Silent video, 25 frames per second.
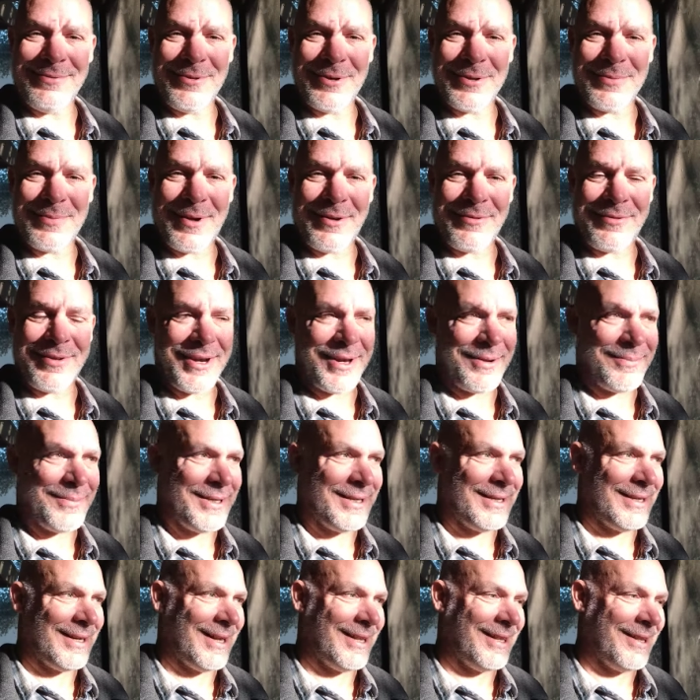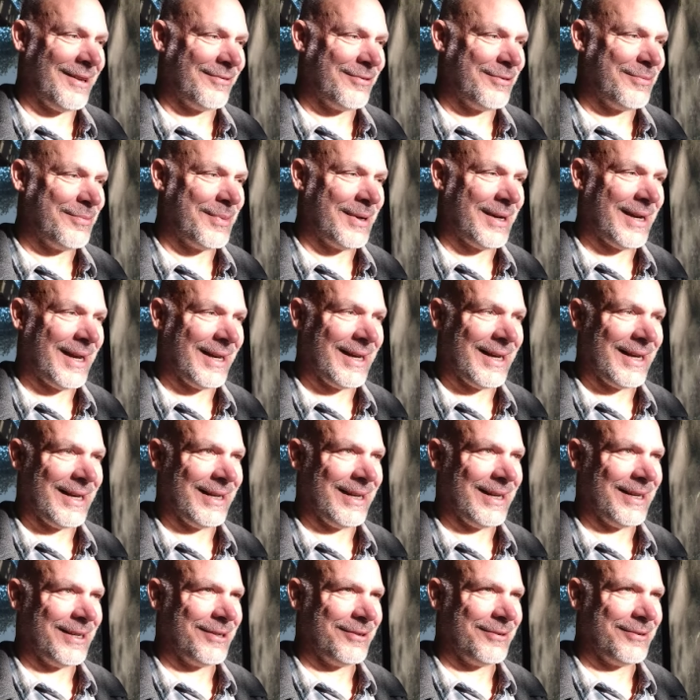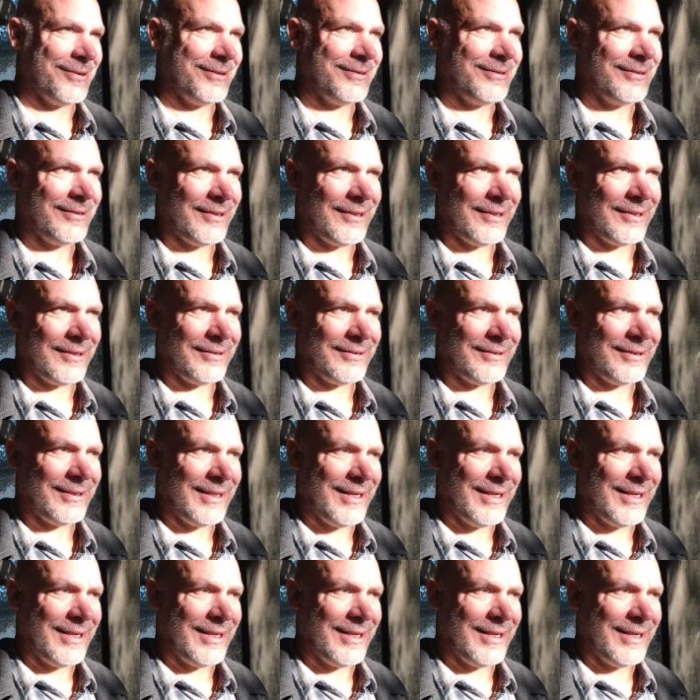with my family and I love them, but I got to get going, you know.